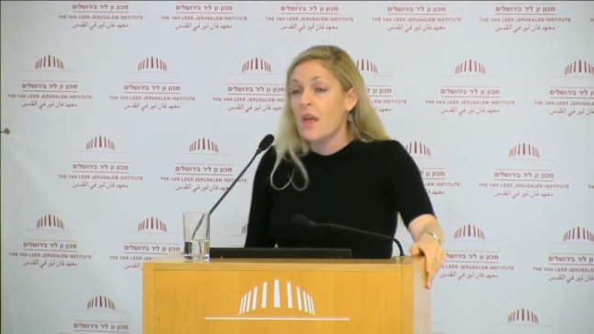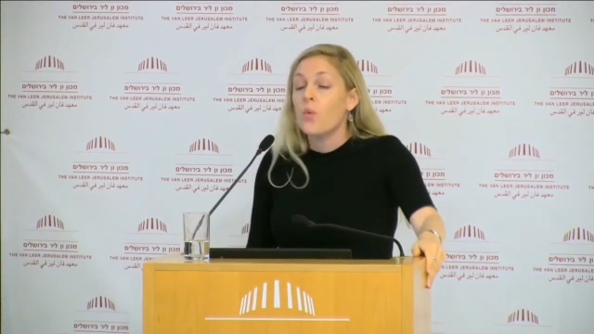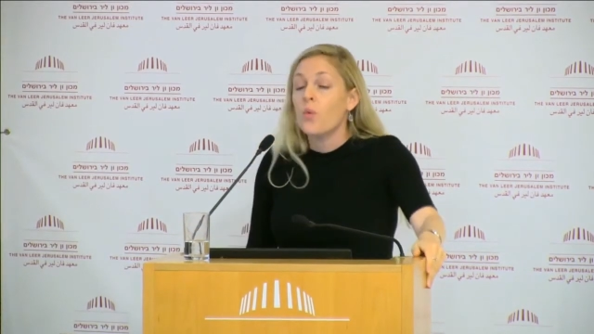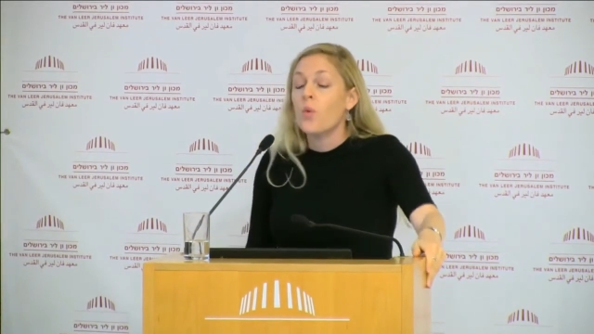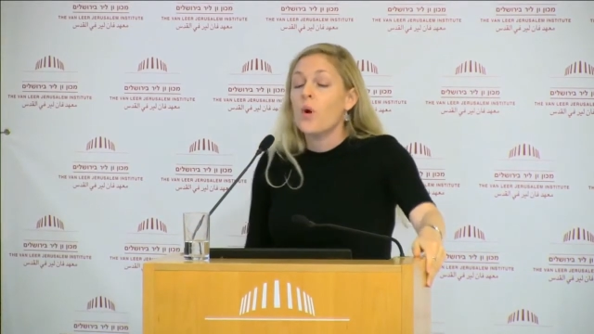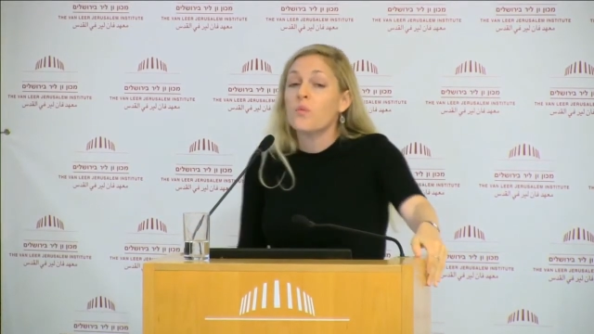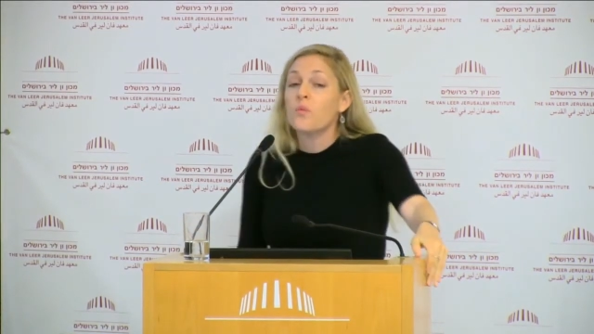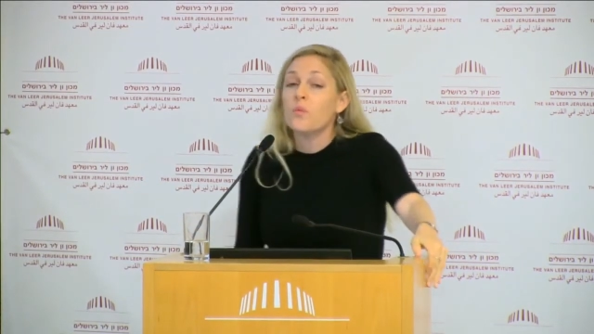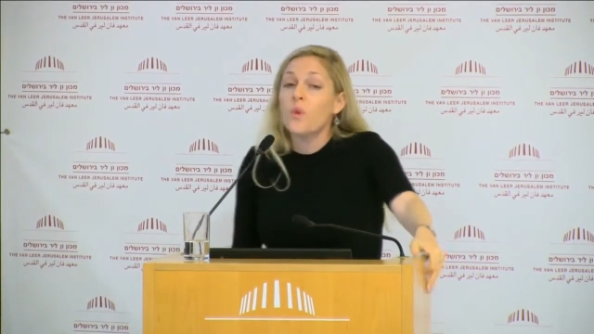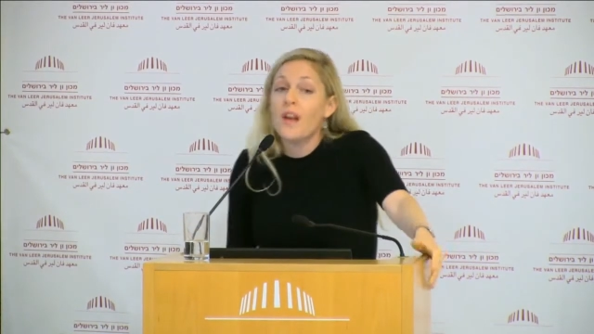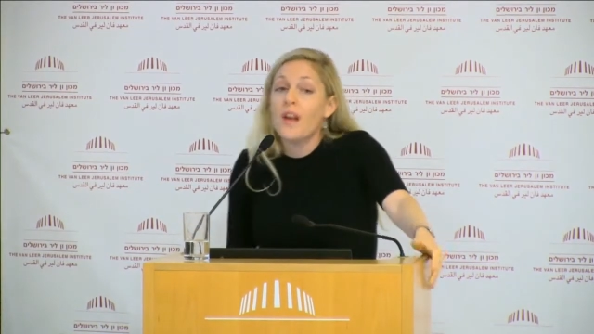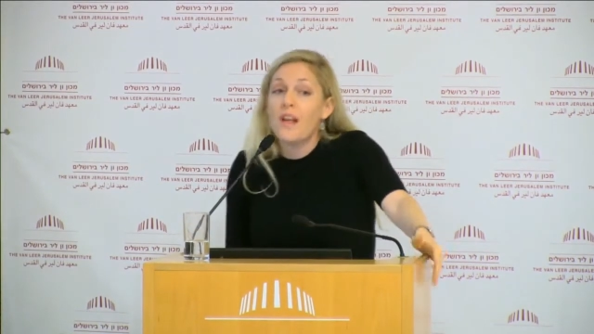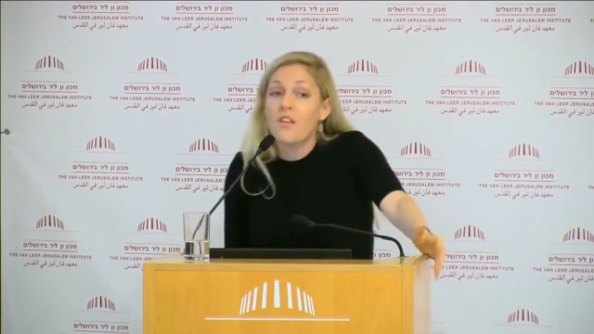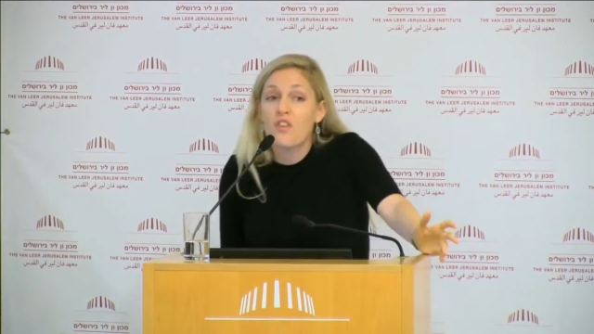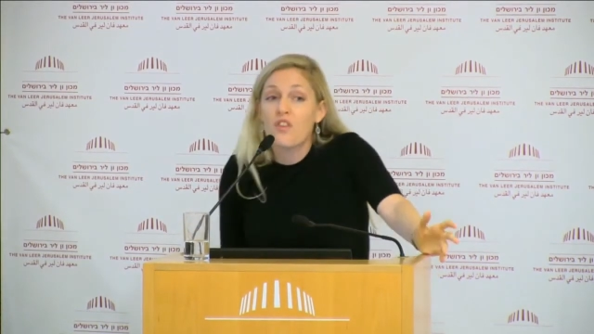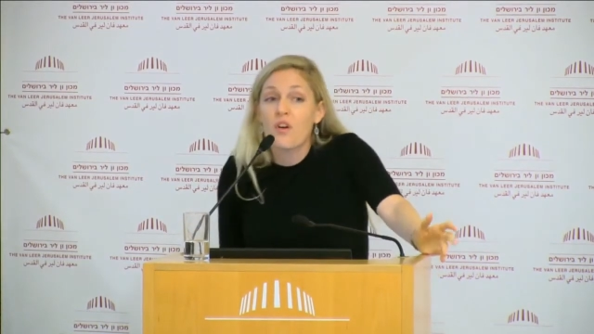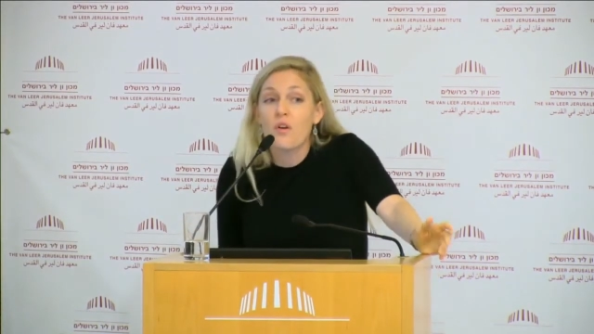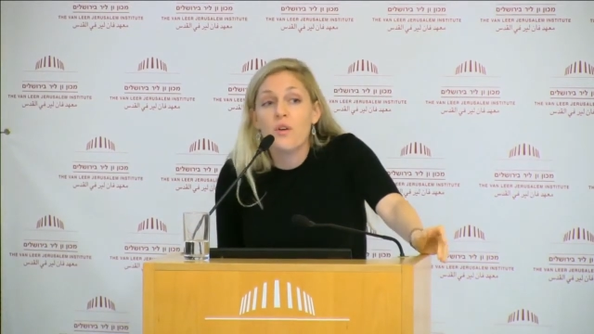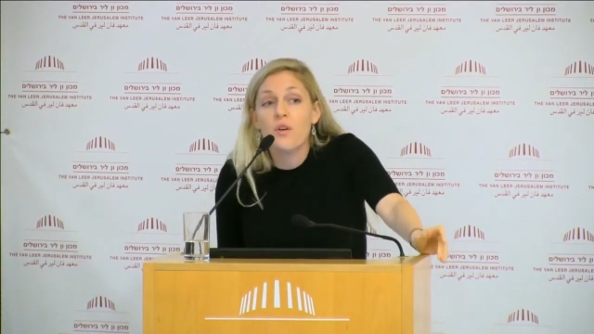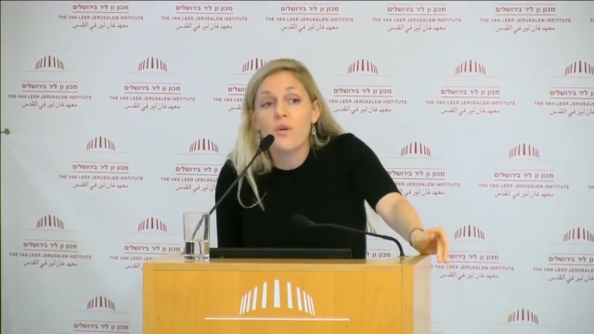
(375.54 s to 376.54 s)
What, what I'll
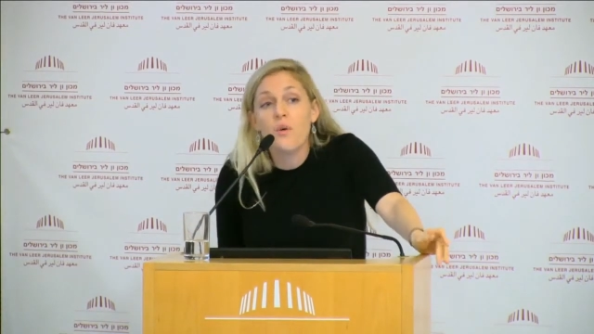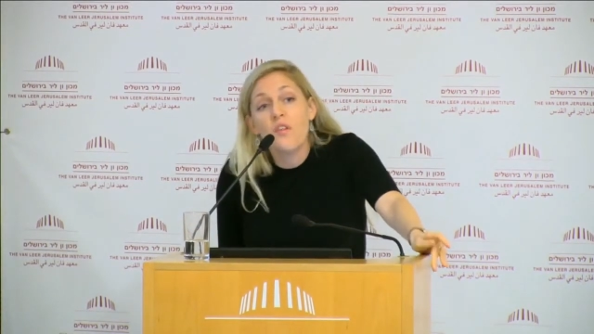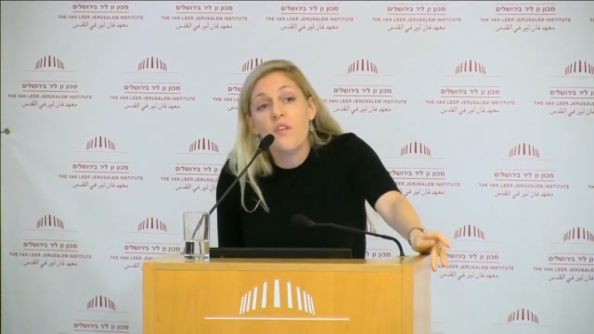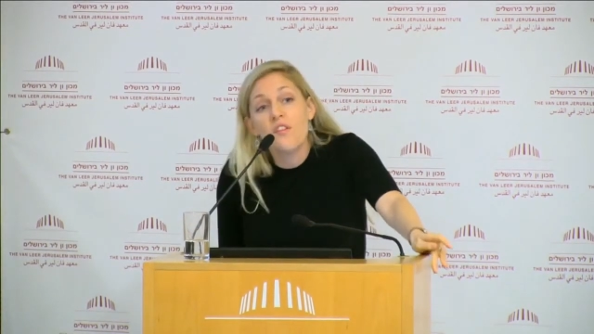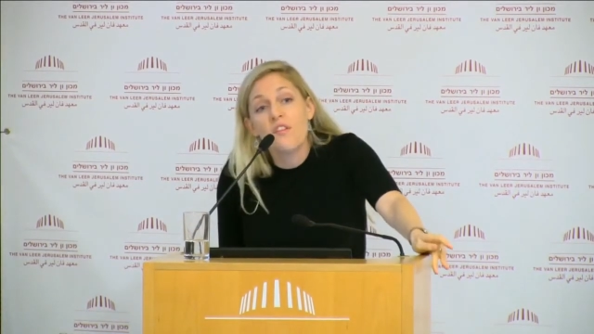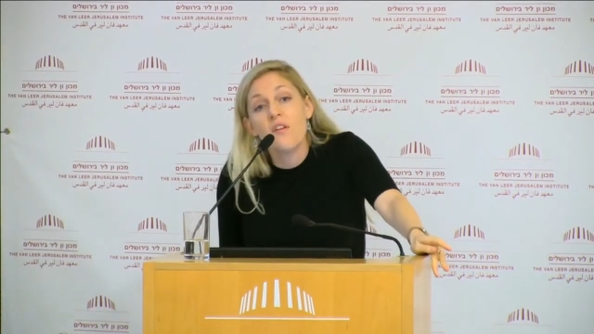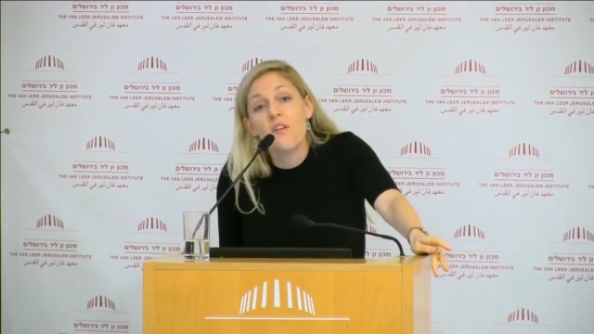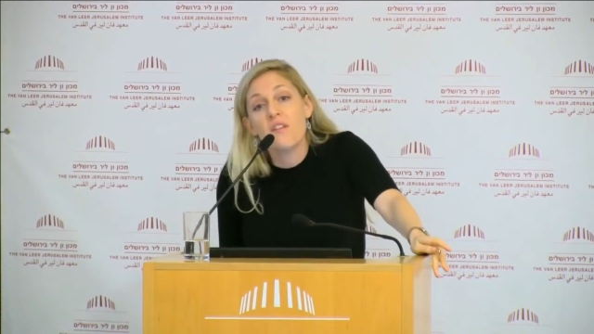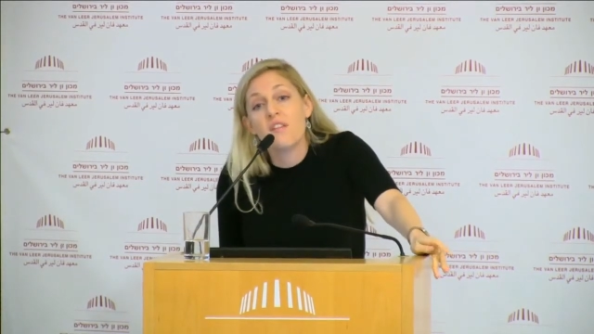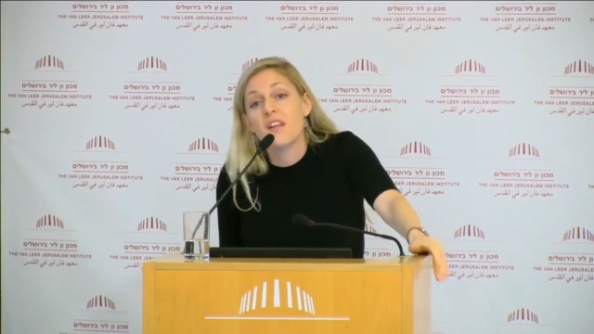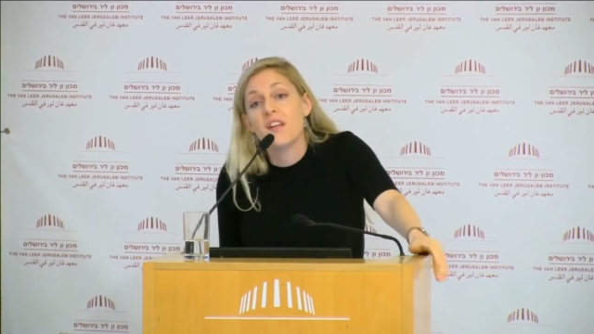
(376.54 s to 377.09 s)
show you also is